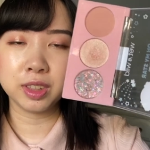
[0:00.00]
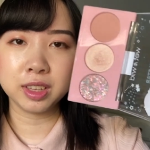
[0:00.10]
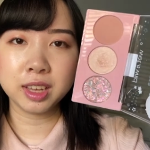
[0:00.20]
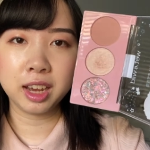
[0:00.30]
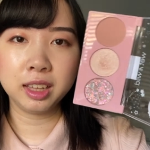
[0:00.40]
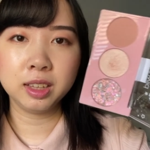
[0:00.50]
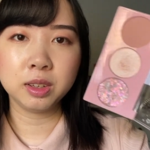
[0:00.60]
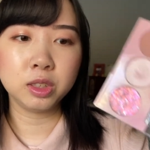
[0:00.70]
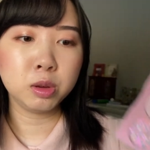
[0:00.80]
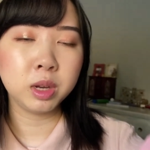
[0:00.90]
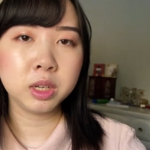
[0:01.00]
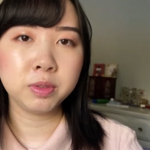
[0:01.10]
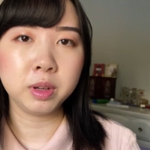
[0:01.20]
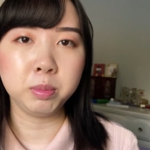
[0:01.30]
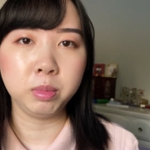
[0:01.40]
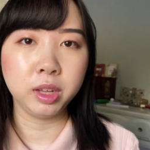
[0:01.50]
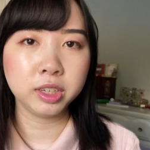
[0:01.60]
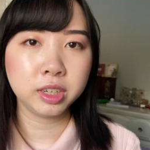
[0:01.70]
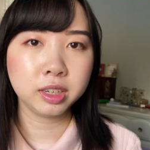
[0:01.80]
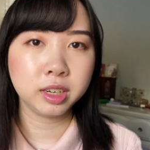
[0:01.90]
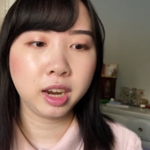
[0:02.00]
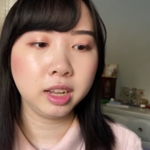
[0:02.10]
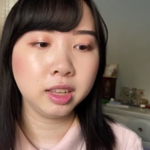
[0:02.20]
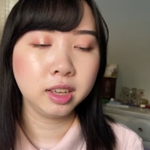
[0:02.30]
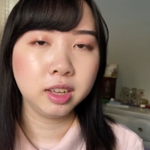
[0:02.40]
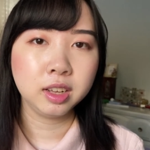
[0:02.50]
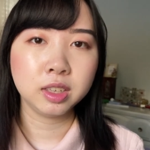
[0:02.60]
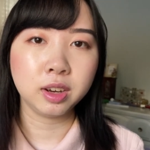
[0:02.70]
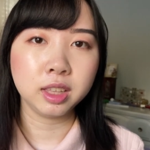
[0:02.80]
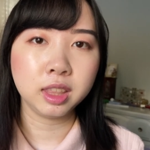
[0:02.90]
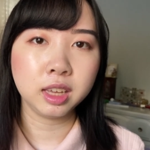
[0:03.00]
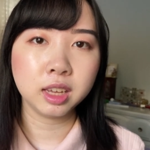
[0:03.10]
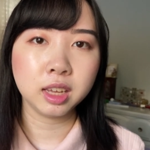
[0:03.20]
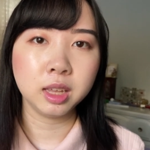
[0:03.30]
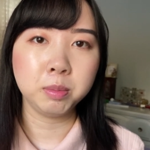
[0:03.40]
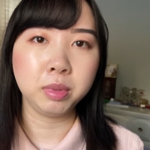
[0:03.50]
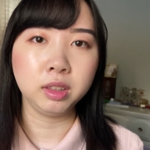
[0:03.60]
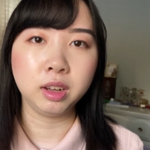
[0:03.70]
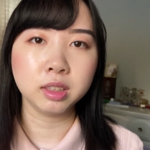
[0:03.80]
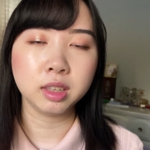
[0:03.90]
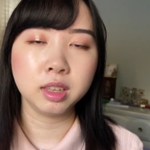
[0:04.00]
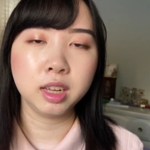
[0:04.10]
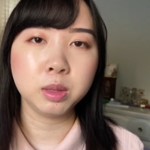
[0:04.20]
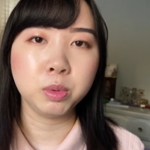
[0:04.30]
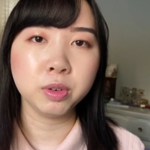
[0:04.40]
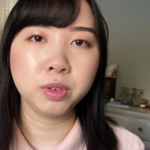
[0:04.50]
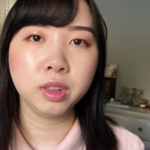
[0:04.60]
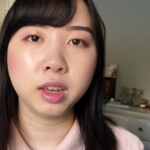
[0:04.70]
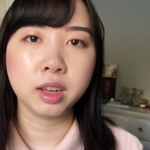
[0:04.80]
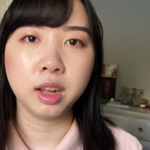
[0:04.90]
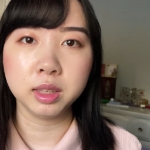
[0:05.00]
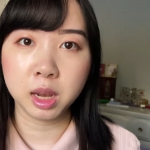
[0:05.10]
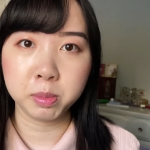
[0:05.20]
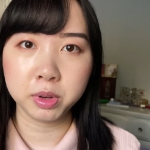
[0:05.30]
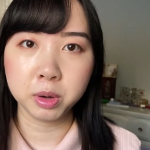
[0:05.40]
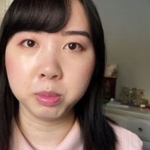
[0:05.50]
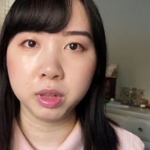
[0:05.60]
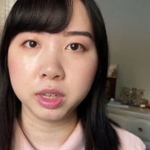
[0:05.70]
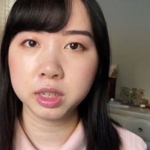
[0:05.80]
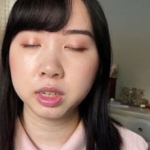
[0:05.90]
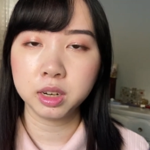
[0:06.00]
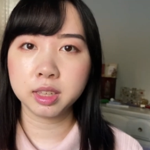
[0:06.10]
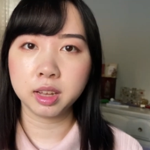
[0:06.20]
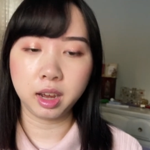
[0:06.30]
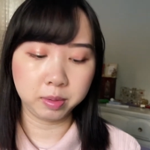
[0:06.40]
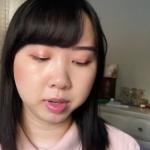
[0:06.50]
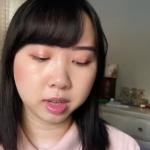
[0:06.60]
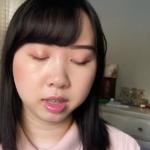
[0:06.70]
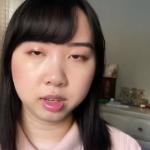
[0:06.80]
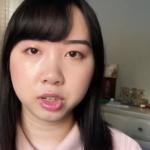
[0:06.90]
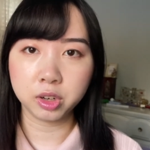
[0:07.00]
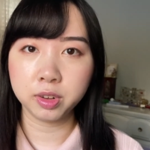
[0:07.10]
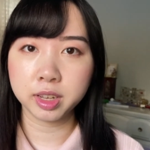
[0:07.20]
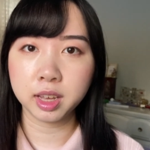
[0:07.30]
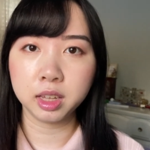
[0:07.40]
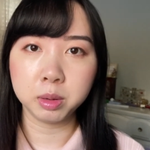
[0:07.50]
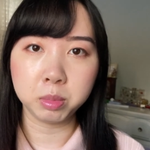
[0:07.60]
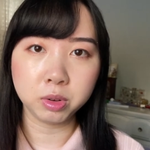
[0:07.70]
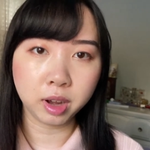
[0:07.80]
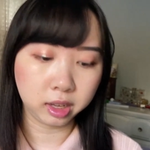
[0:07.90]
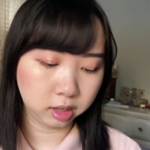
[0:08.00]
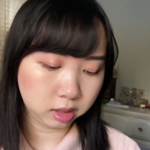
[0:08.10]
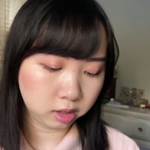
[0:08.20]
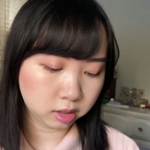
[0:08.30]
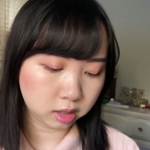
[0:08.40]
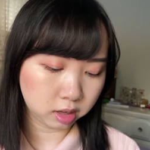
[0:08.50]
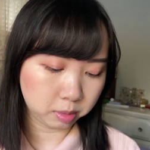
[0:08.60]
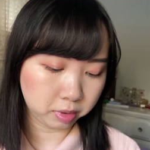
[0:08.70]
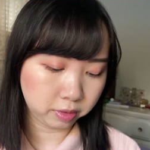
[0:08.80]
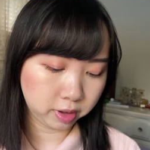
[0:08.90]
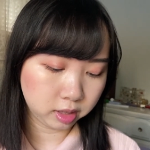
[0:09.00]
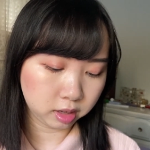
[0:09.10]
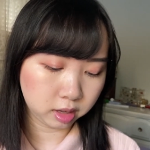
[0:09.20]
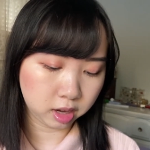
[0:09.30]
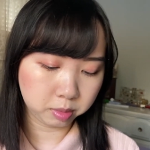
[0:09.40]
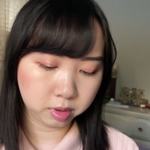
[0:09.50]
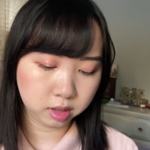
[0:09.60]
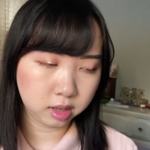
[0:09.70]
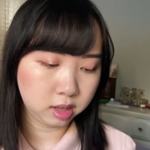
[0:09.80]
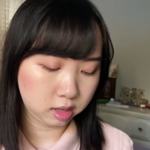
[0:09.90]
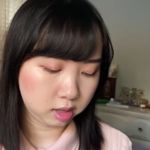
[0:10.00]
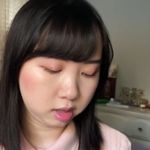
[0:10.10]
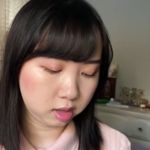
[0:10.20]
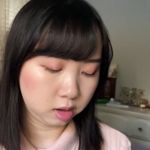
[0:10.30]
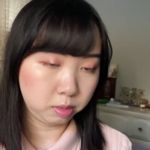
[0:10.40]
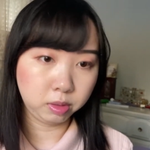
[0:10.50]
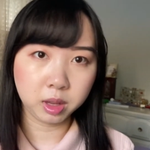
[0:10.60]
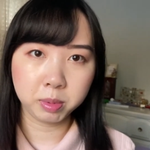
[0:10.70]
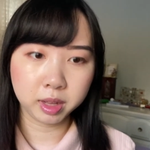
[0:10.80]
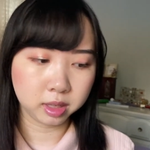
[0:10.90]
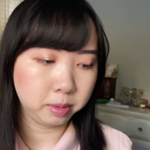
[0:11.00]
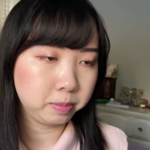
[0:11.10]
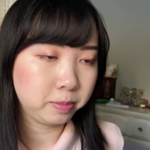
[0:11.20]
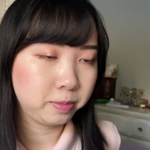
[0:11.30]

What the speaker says: this highlighter is too much of a blush shade, so I think it belongs, it's more for like on top of your blush. I'm just gonna show you guys how the blue highlight looks on my face on camera. Hopefully it picks up.